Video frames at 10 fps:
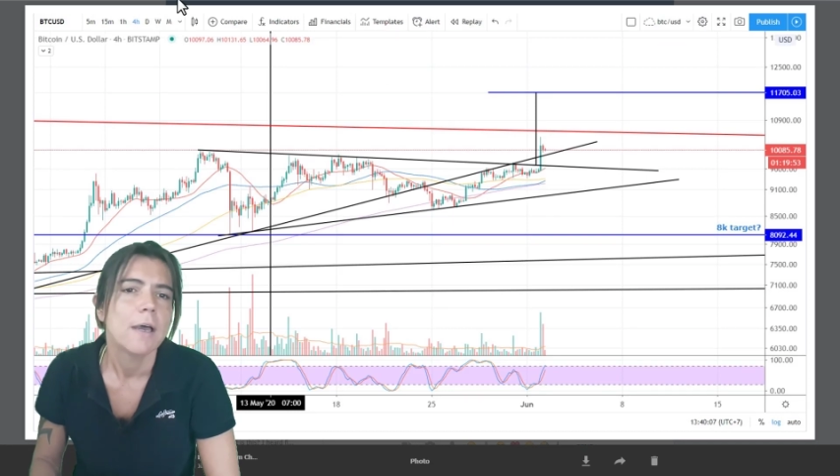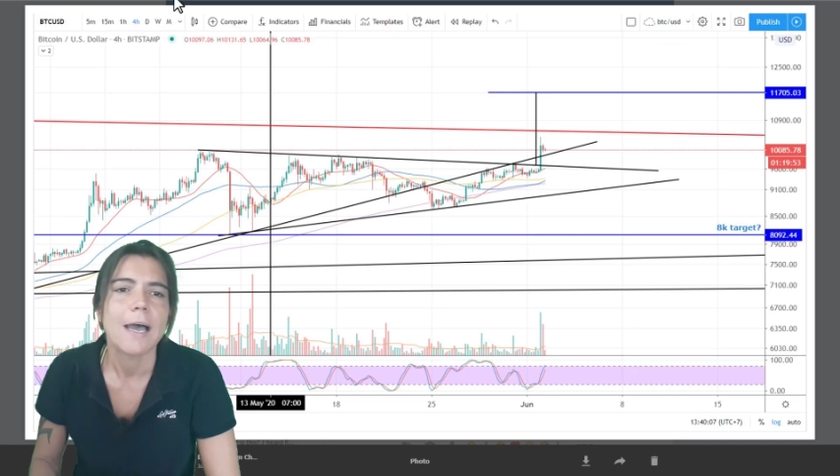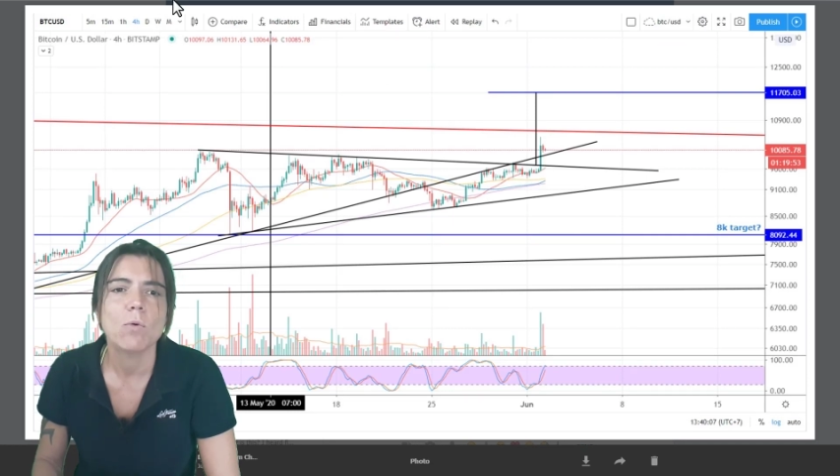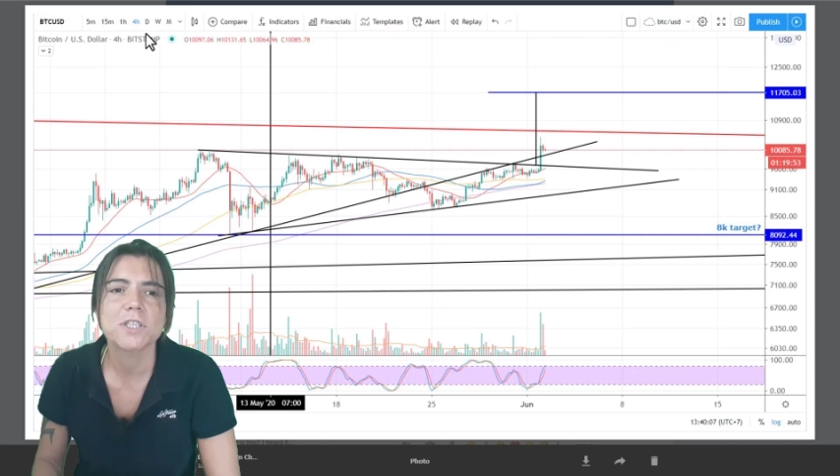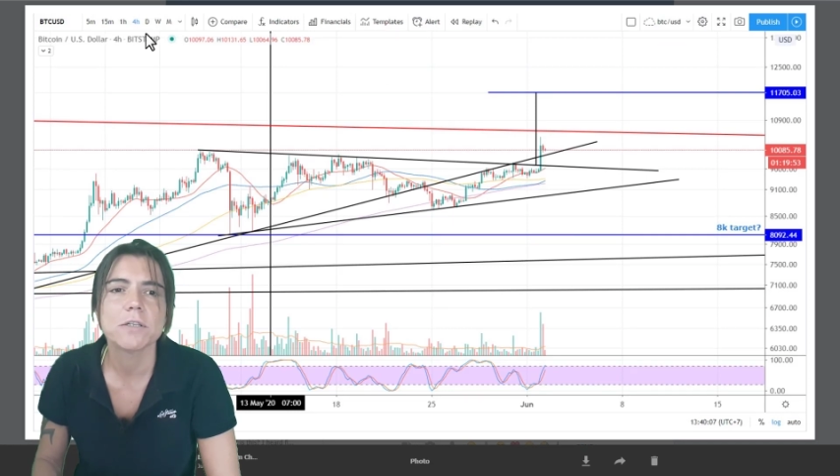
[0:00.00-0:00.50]

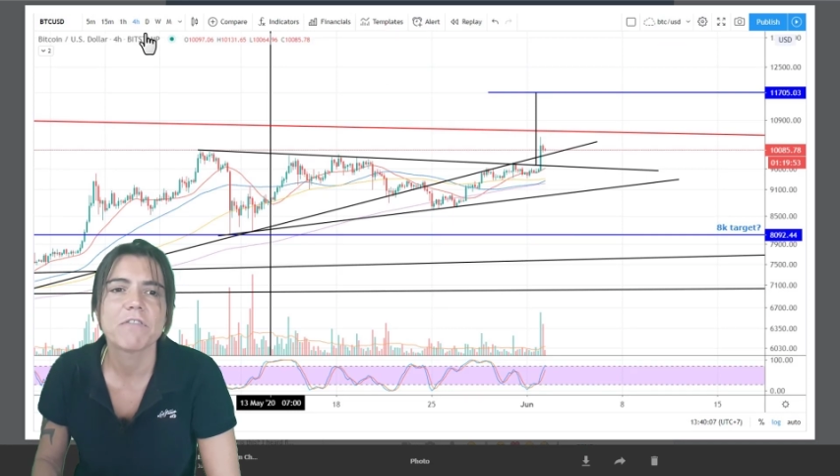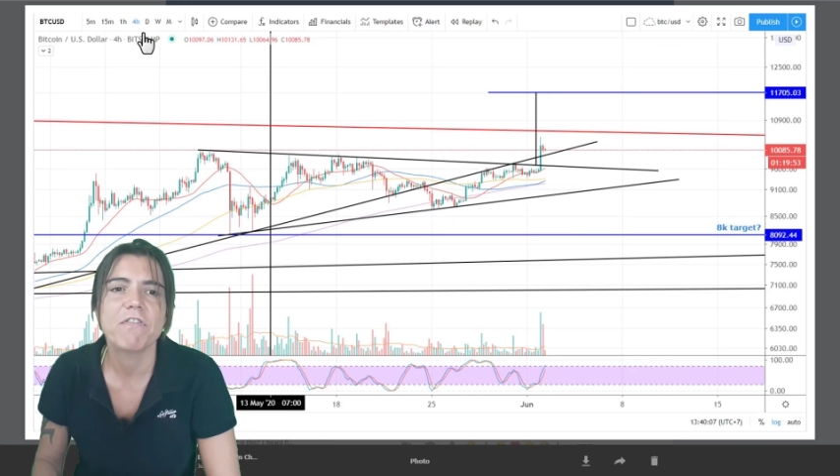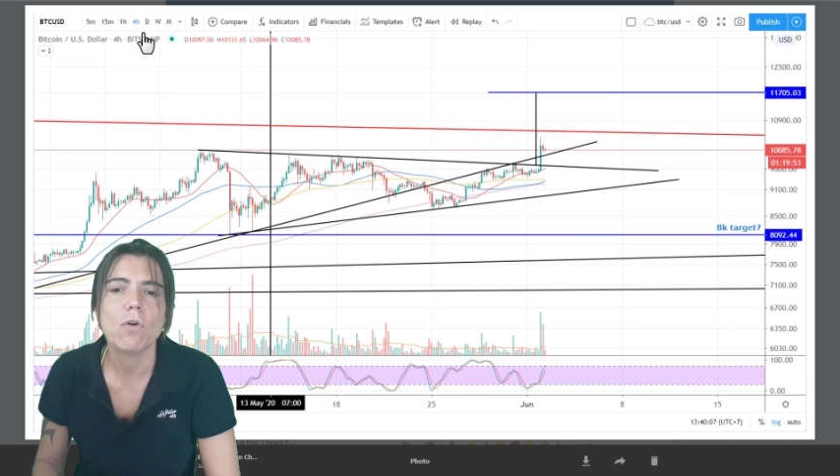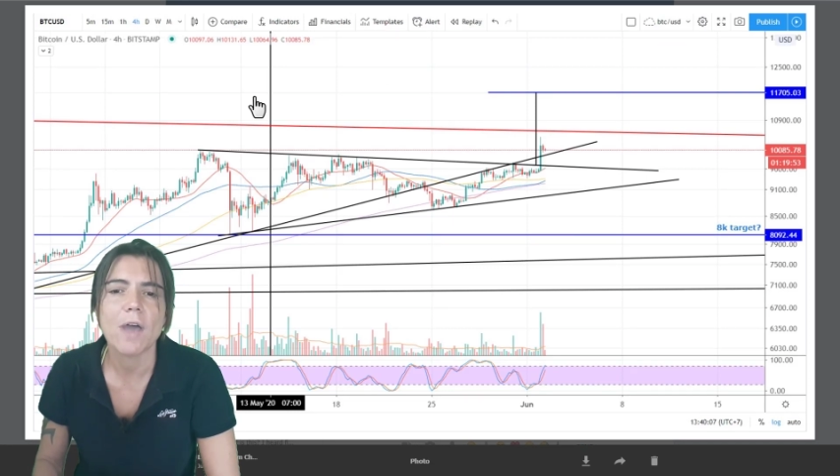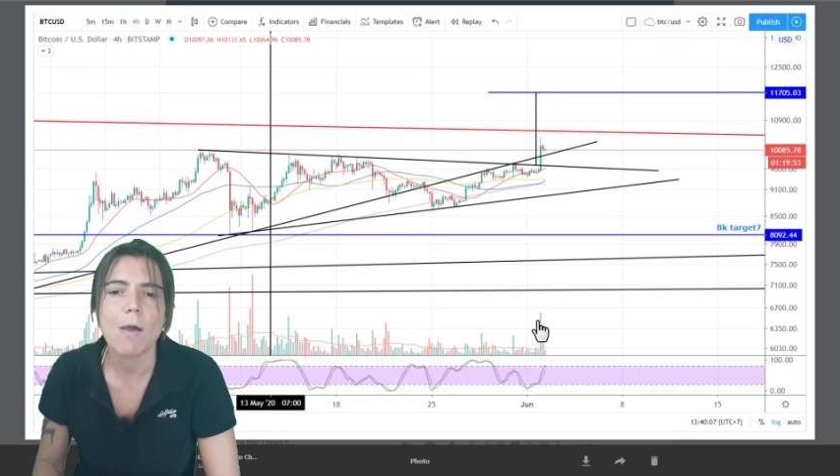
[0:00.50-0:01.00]
I was in the
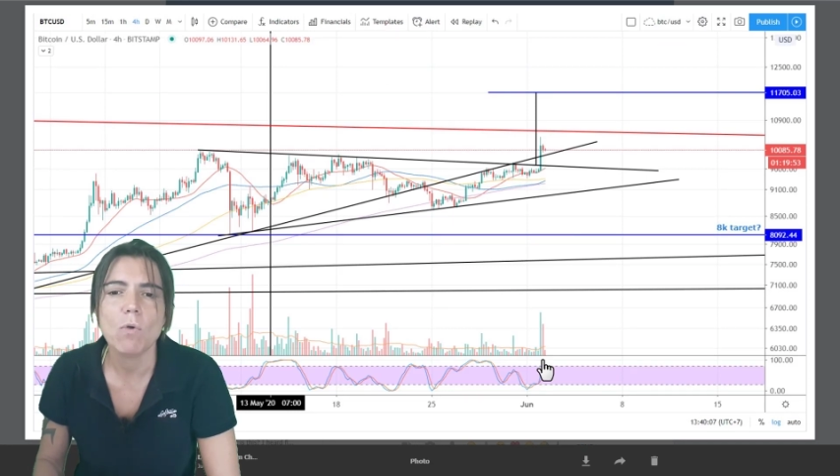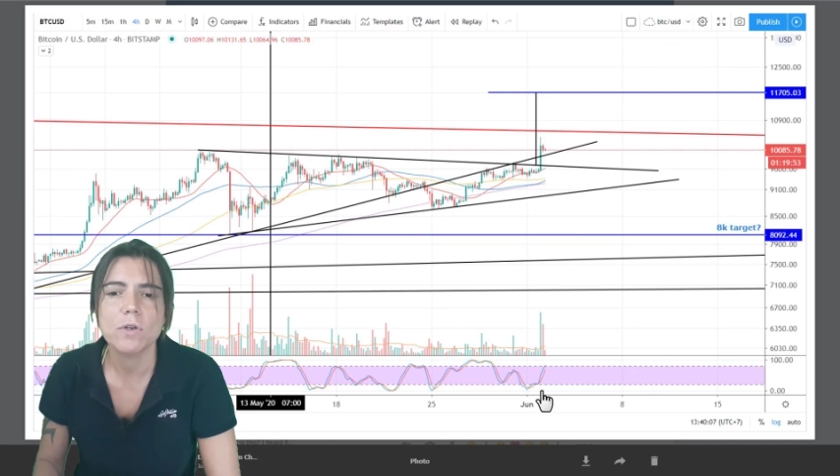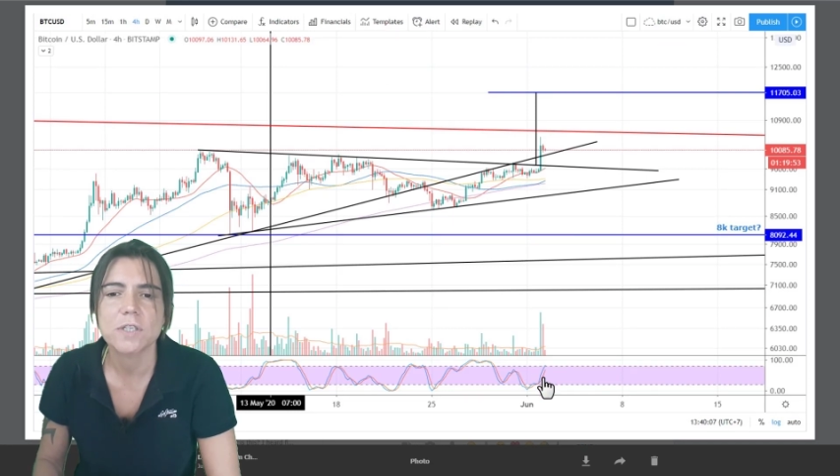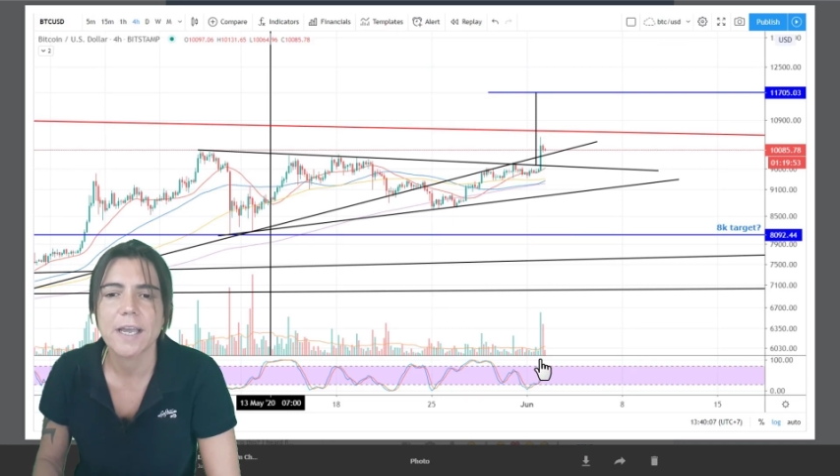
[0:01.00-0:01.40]
4 hours,